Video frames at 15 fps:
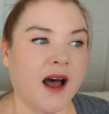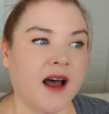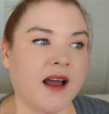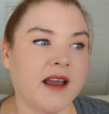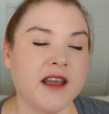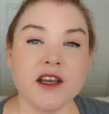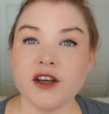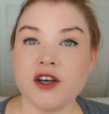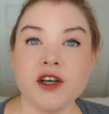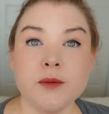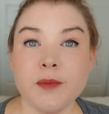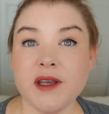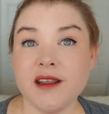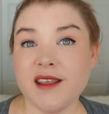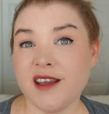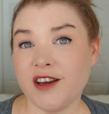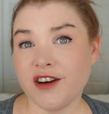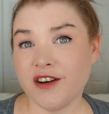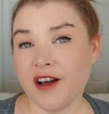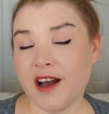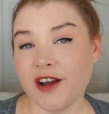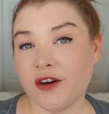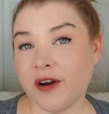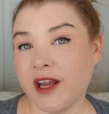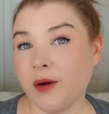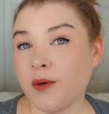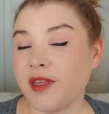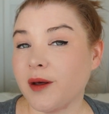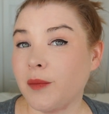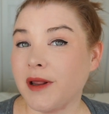Uh, it could be that you're not great
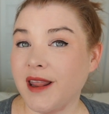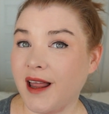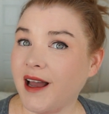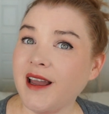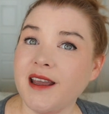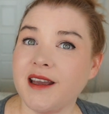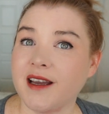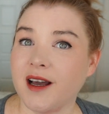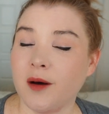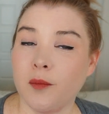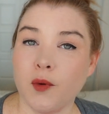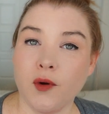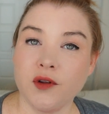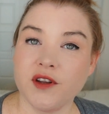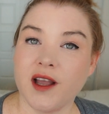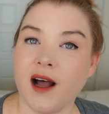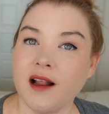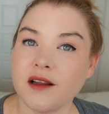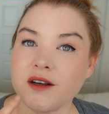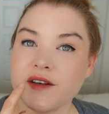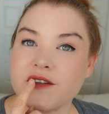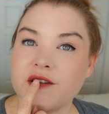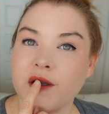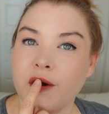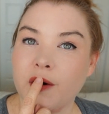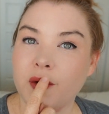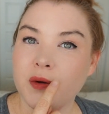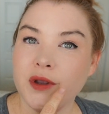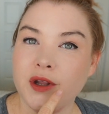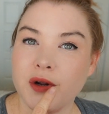with applying a bold color,
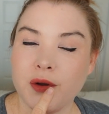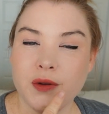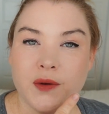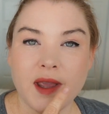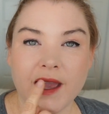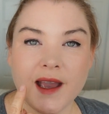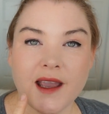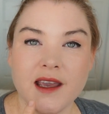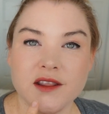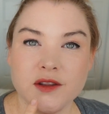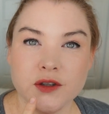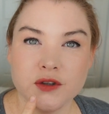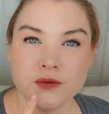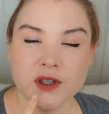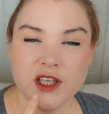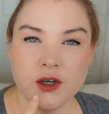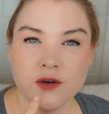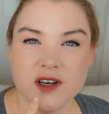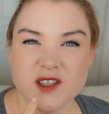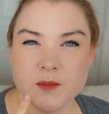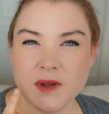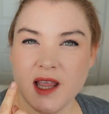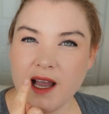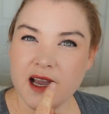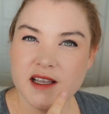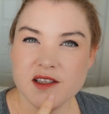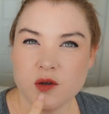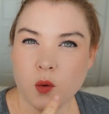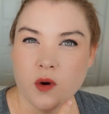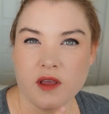so you know you can't get those really crisp
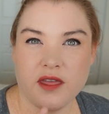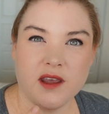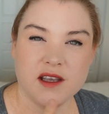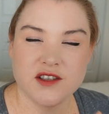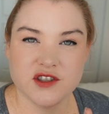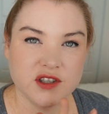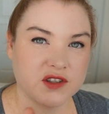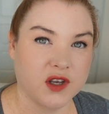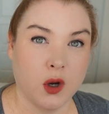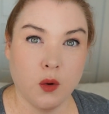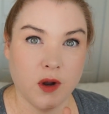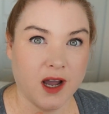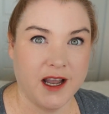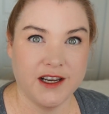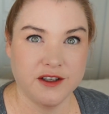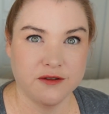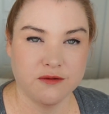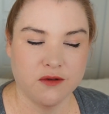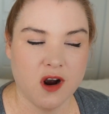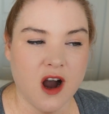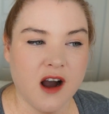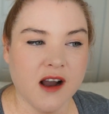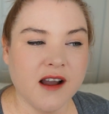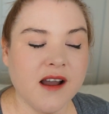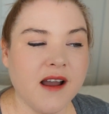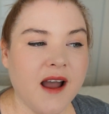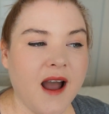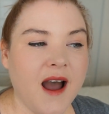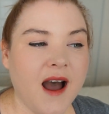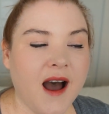lines or things just go kind of wrong.
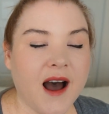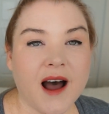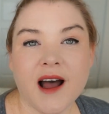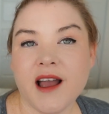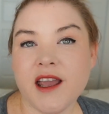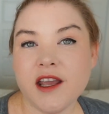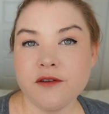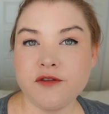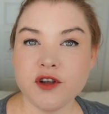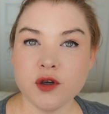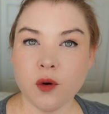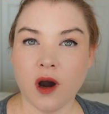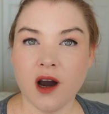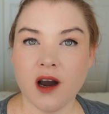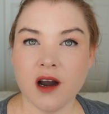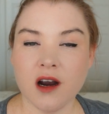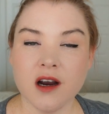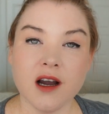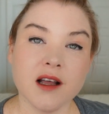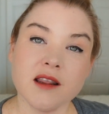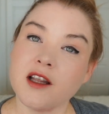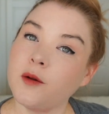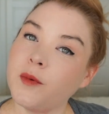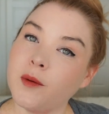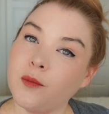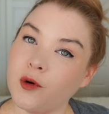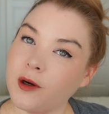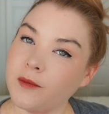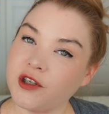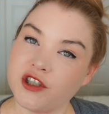Uh, if you are a little bit
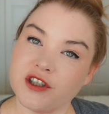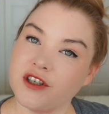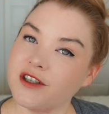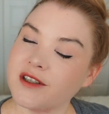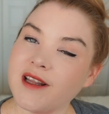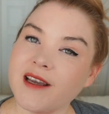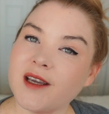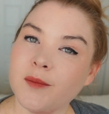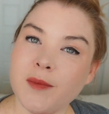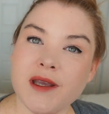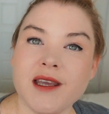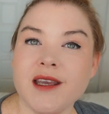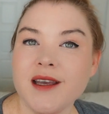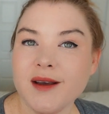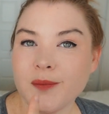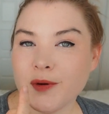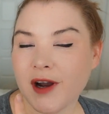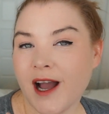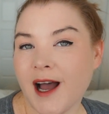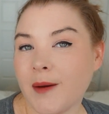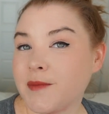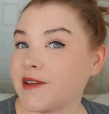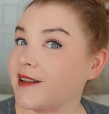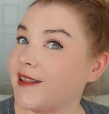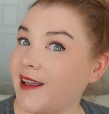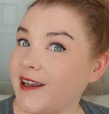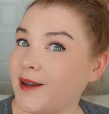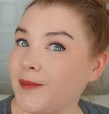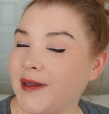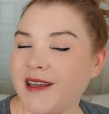more mature like me, perhaps
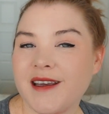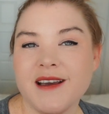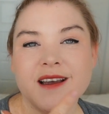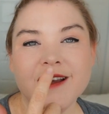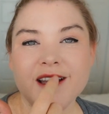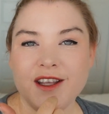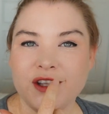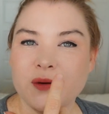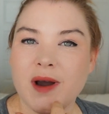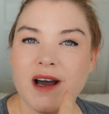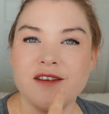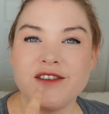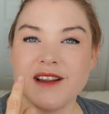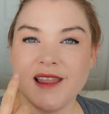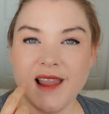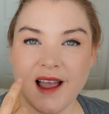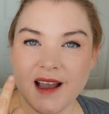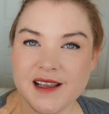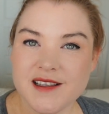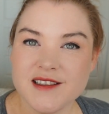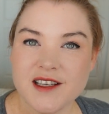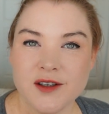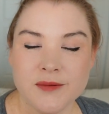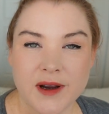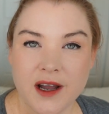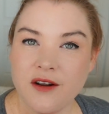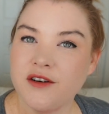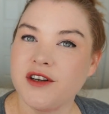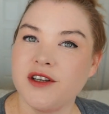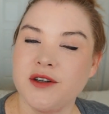like me, you have lines
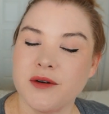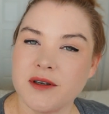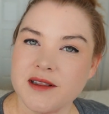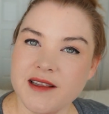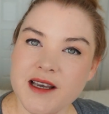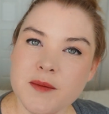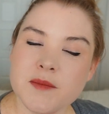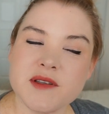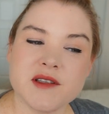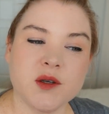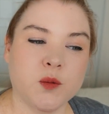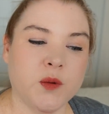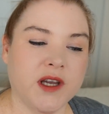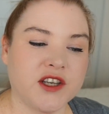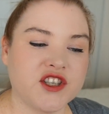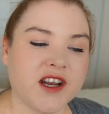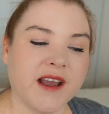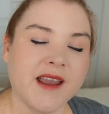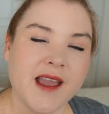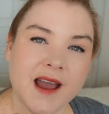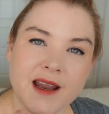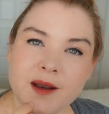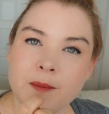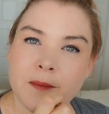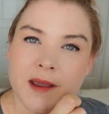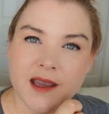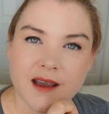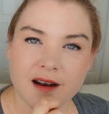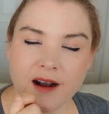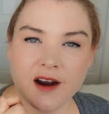around your lips, which again
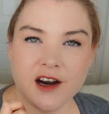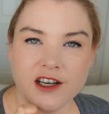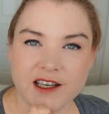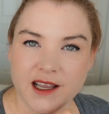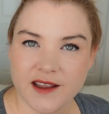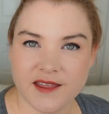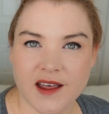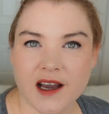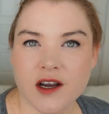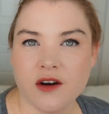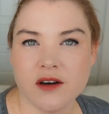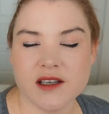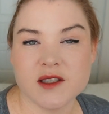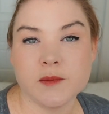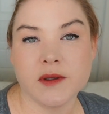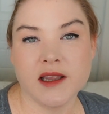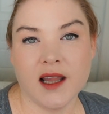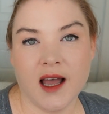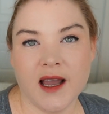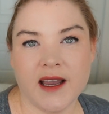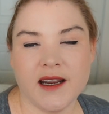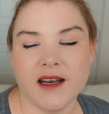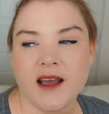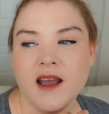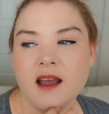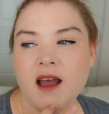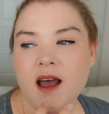make it hard to get that crisp line.